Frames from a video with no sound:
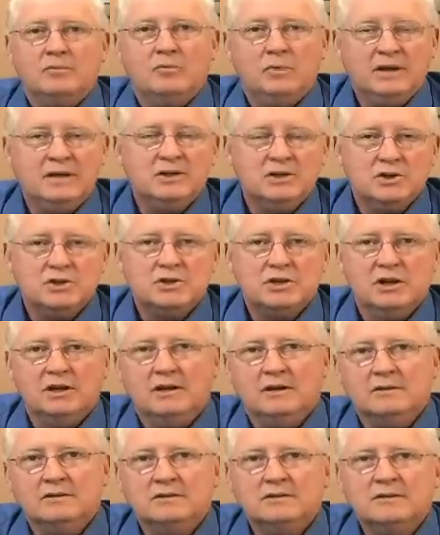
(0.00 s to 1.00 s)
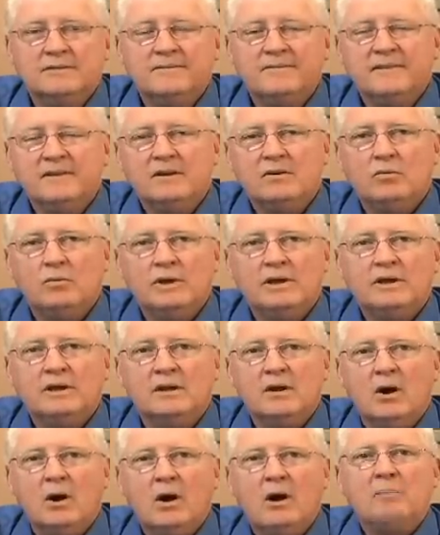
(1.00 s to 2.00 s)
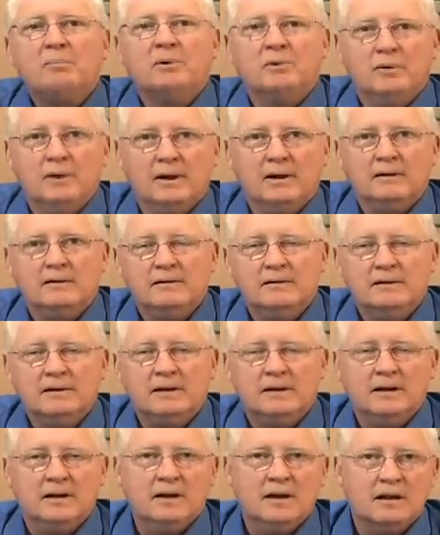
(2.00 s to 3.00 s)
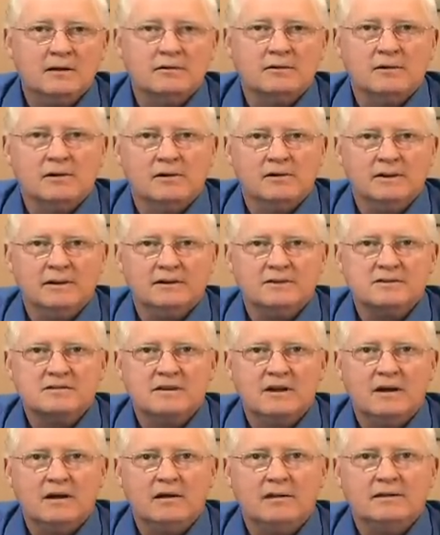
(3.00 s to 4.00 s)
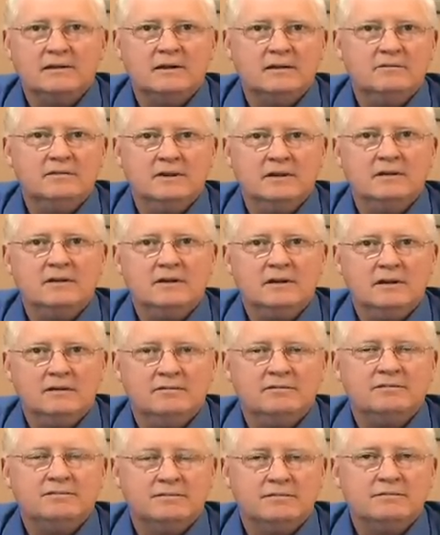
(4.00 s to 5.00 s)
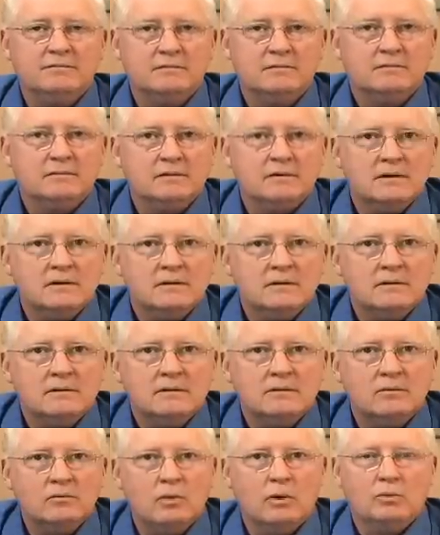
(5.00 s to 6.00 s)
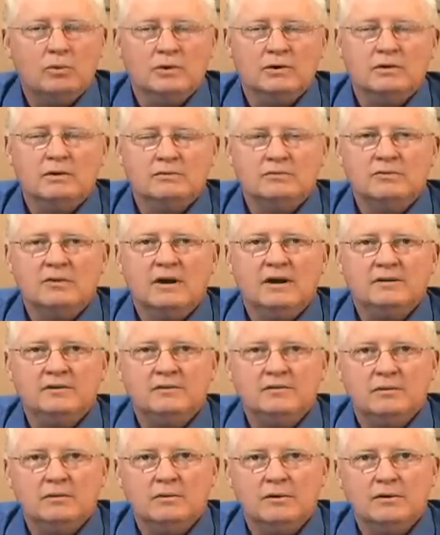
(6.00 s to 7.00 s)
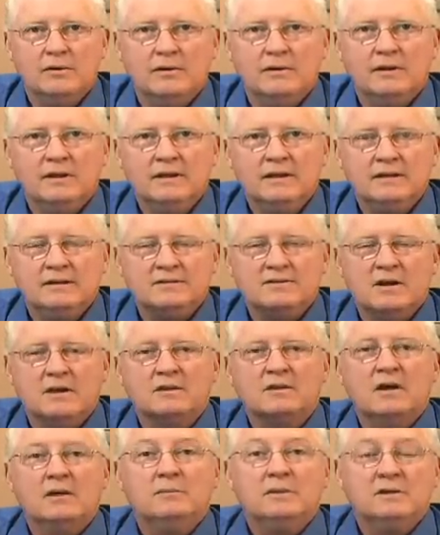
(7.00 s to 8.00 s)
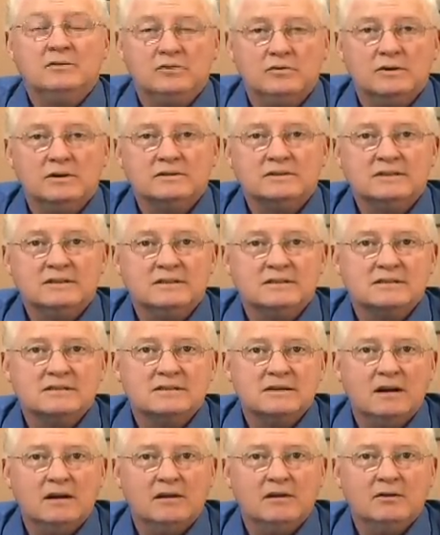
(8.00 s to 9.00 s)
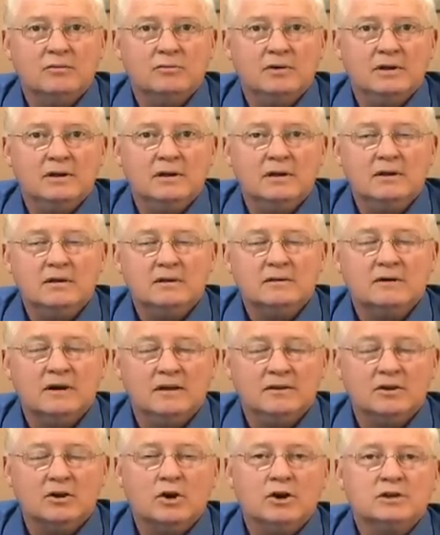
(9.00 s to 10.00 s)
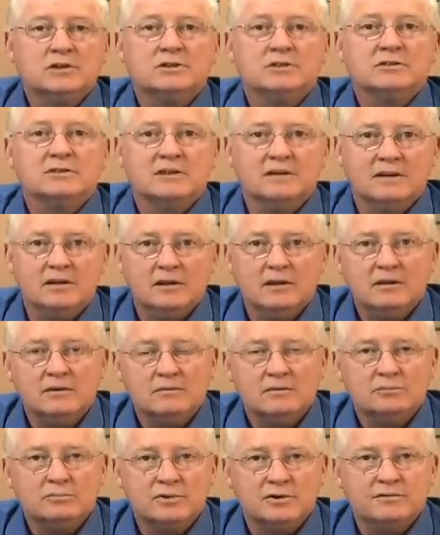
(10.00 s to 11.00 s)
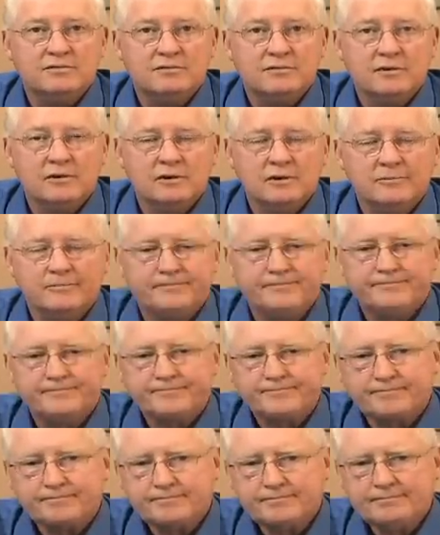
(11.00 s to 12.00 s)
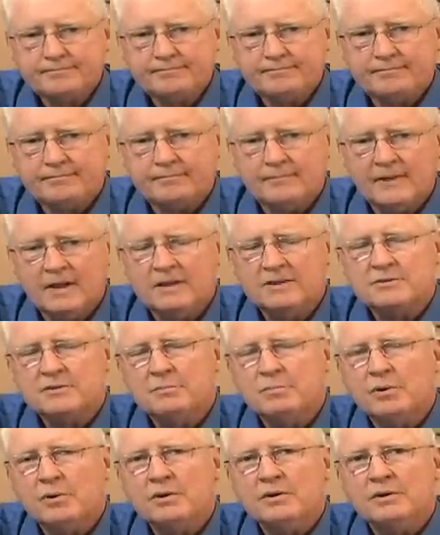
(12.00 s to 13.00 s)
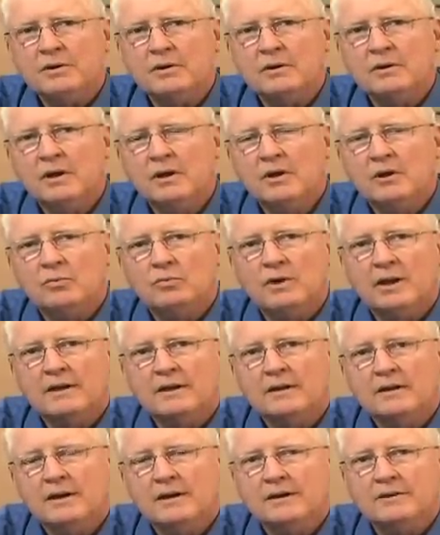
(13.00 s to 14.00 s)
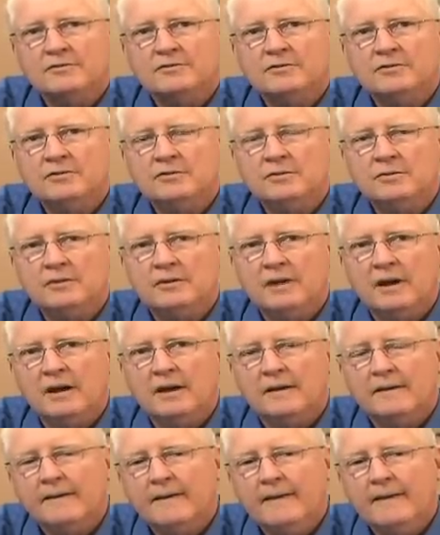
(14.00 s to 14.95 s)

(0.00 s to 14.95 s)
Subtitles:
we can change. We can operate in another learning style even if what we're trying to learn is not coming to us in the style that we unconsciously prefer. And it's important to recognize too that